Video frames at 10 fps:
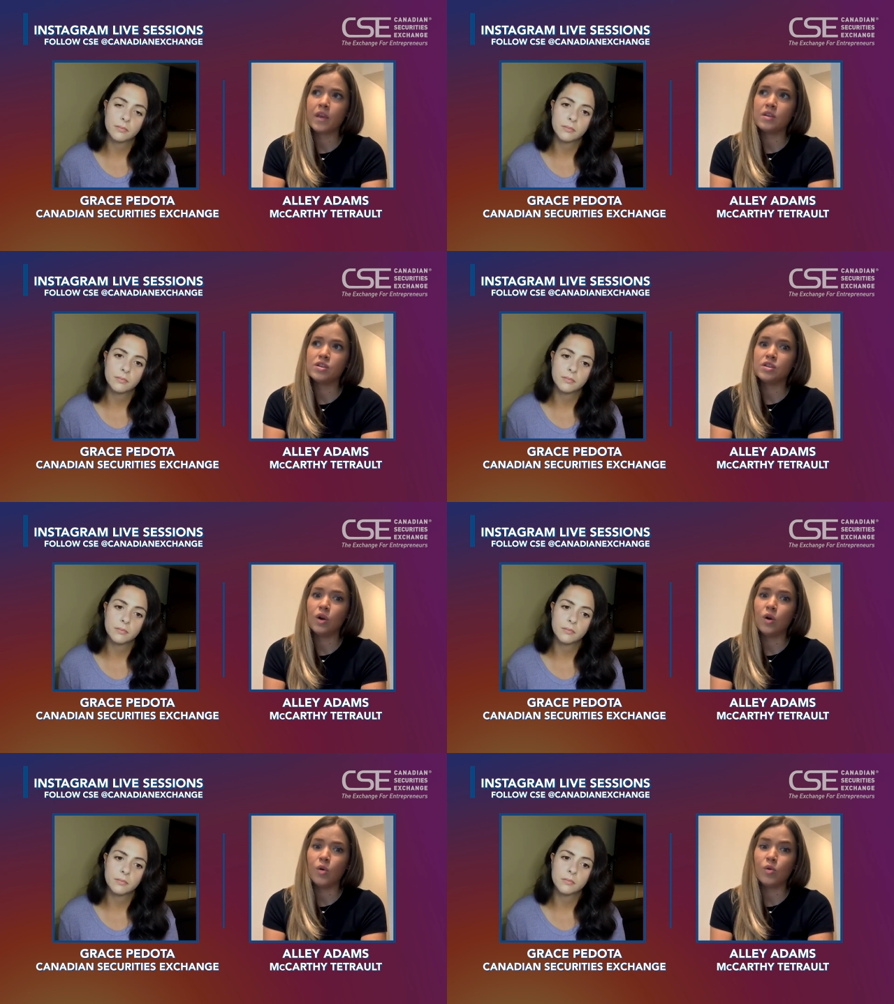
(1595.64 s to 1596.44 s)

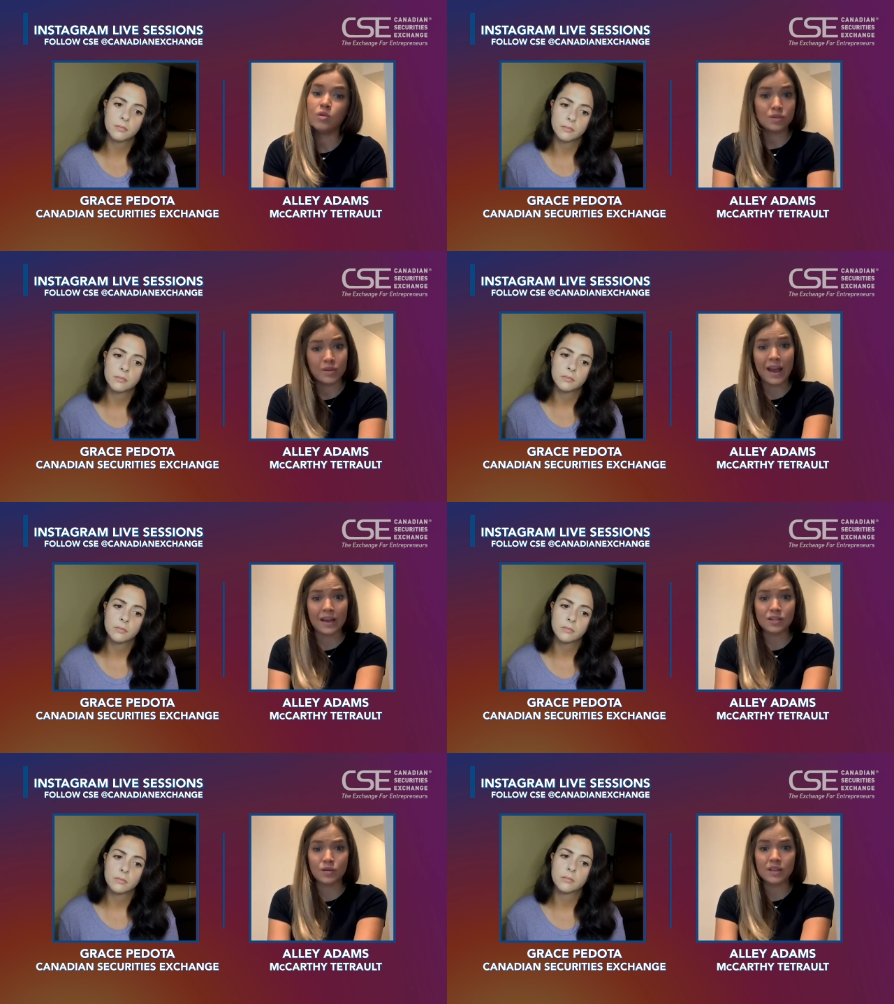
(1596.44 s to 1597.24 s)
Speaker 1: So
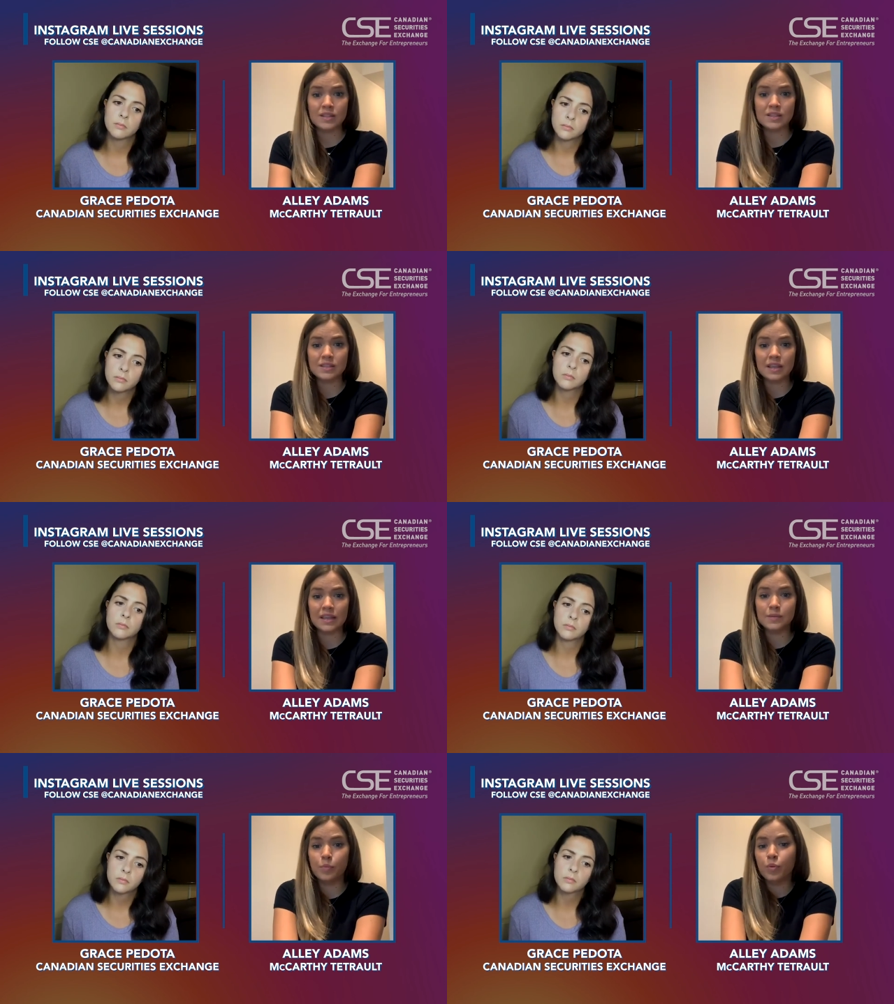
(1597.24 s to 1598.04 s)

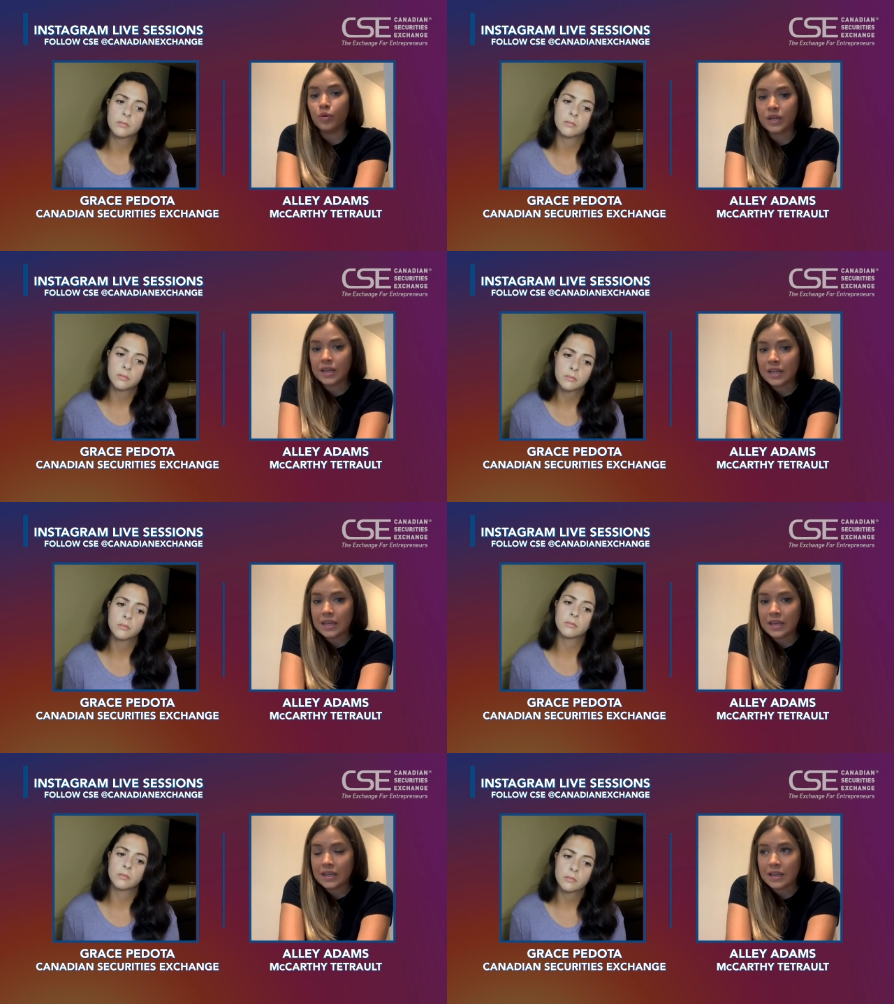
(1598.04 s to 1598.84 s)
it's
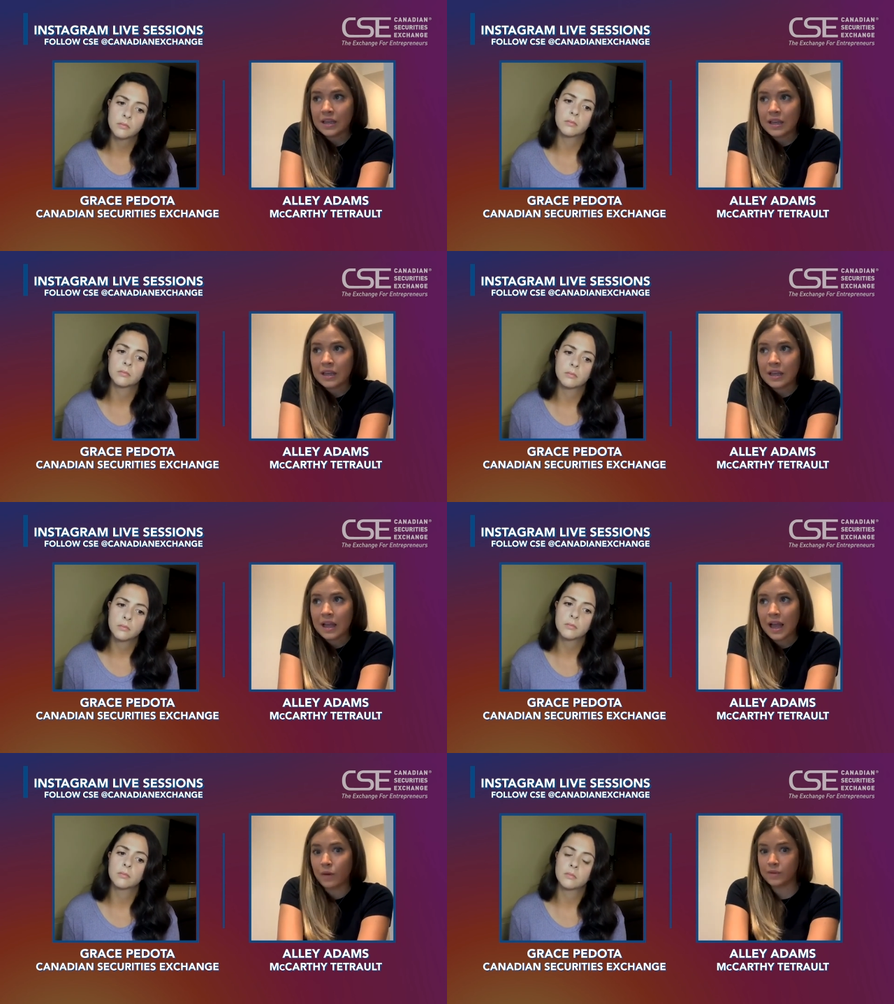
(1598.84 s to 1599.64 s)
pretty,
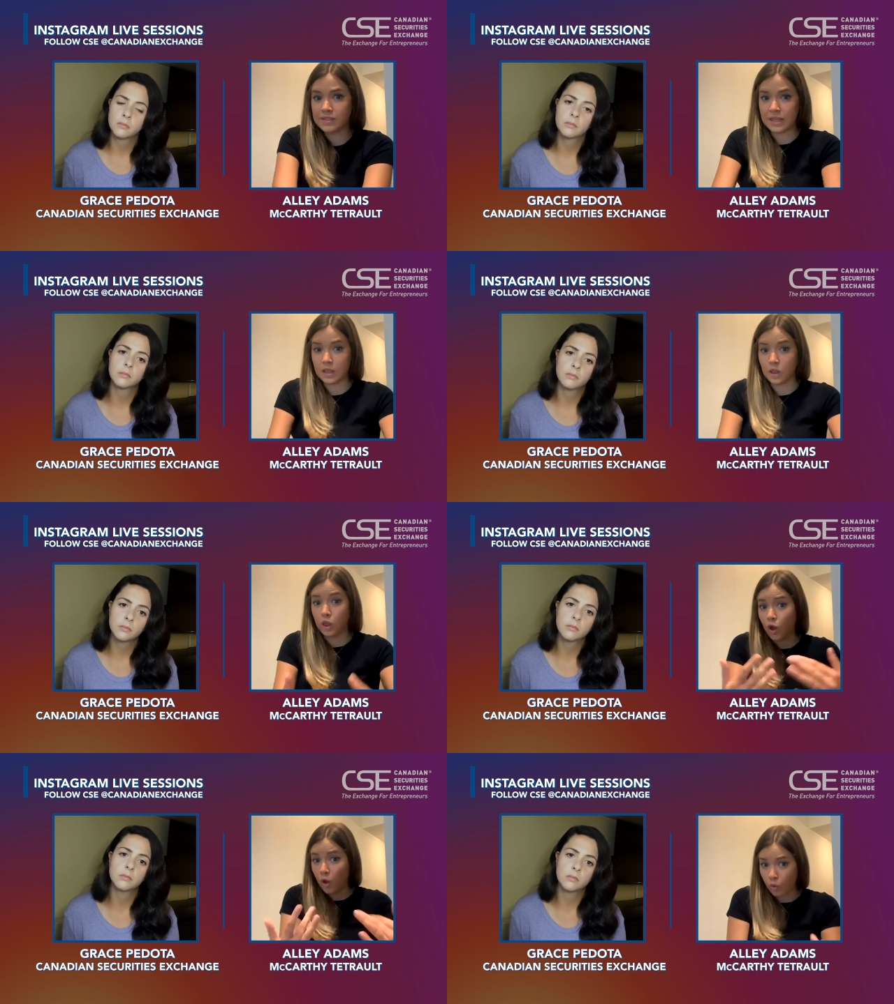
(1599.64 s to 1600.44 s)
I would say,
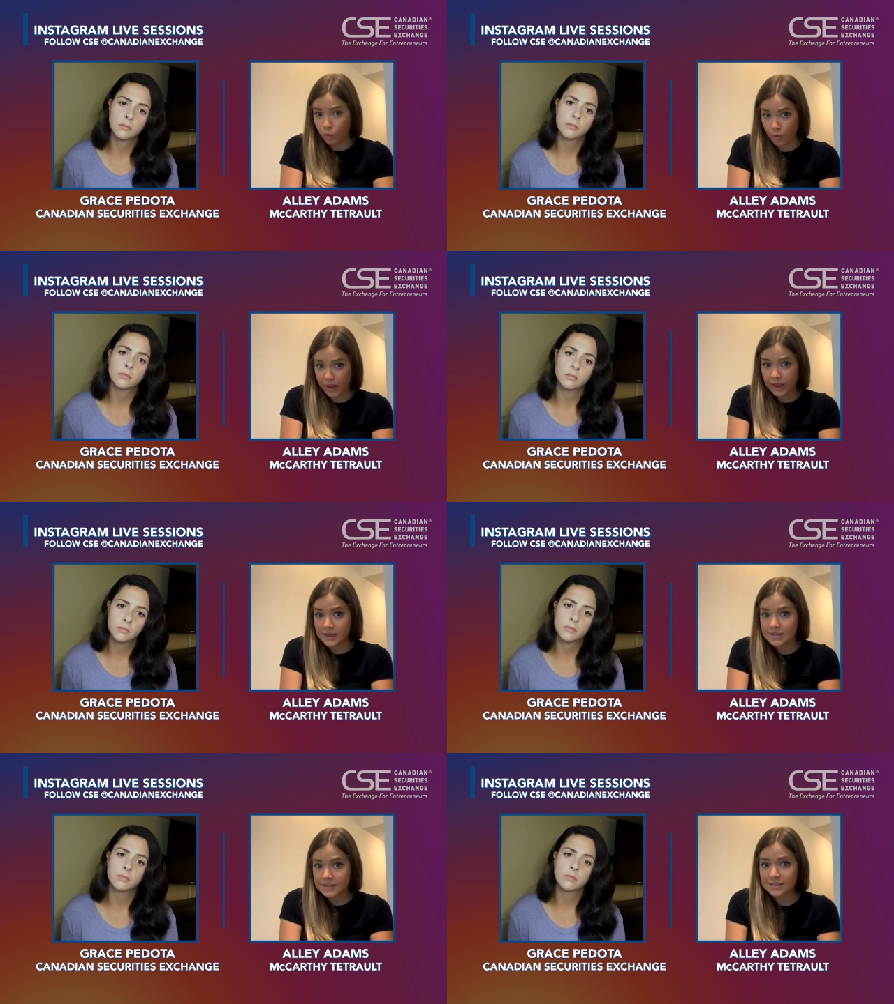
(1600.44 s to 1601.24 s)
low
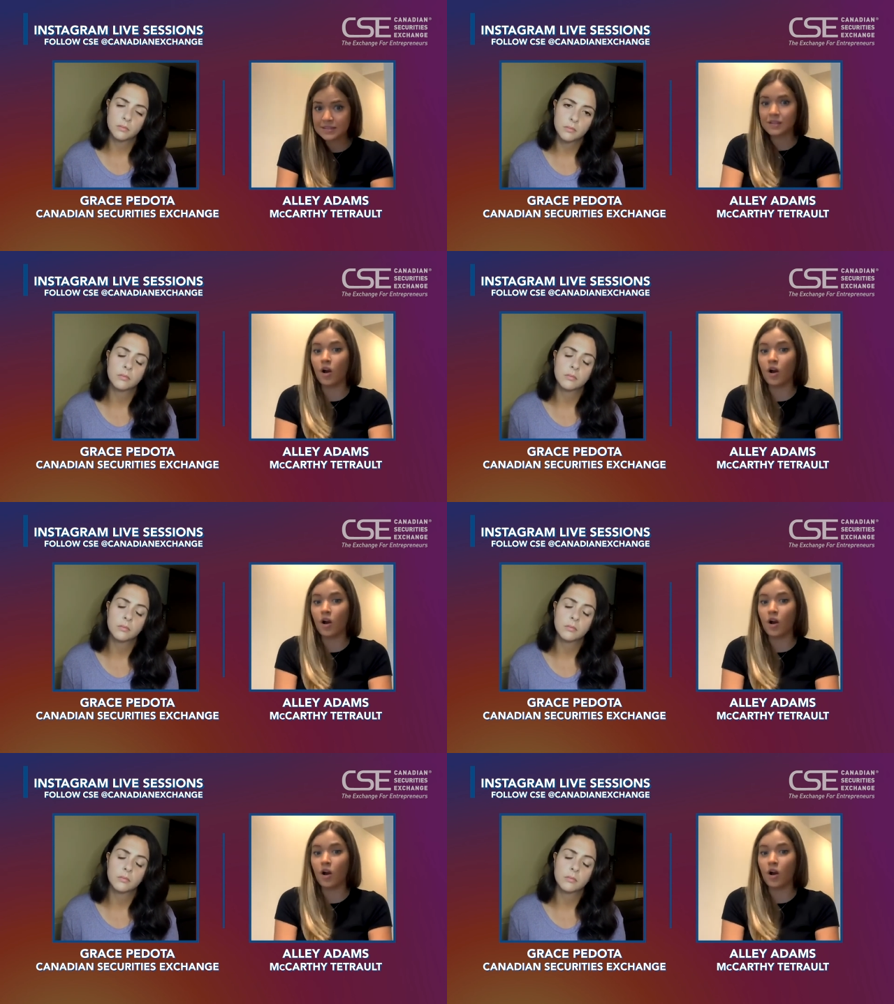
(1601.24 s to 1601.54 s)
risk.